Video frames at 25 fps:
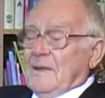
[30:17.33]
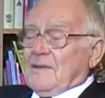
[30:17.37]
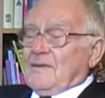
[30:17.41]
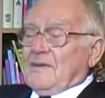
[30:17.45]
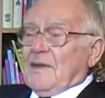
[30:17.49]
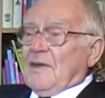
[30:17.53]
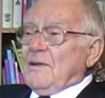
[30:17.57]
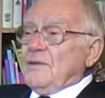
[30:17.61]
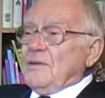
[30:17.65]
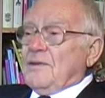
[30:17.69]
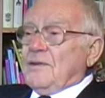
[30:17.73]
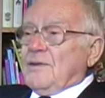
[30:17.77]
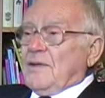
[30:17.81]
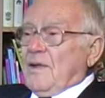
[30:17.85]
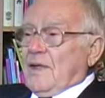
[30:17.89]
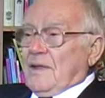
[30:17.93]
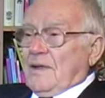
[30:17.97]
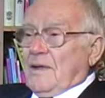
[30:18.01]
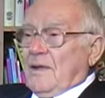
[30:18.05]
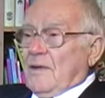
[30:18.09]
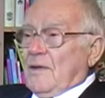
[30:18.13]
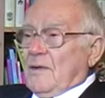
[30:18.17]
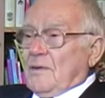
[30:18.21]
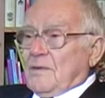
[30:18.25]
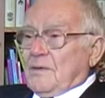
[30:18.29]
Don't you
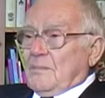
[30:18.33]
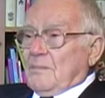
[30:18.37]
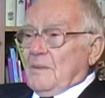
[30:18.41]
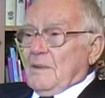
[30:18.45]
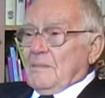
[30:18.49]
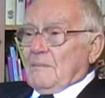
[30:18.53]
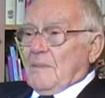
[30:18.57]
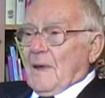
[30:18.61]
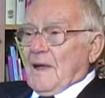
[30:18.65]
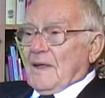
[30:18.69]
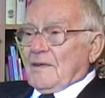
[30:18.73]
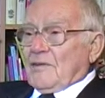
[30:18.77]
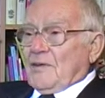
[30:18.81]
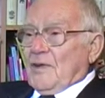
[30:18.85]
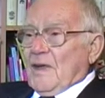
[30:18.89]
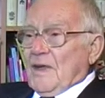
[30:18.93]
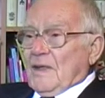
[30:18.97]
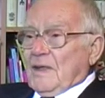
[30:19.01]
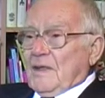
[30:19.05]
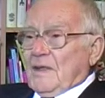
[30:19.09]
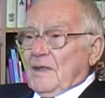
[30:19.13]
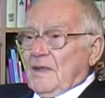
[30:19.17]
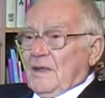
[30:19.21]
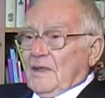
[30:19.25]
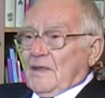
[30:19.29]
think I ought to be back
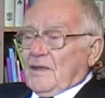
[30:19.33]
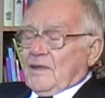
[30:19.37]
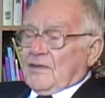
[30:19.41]
technically?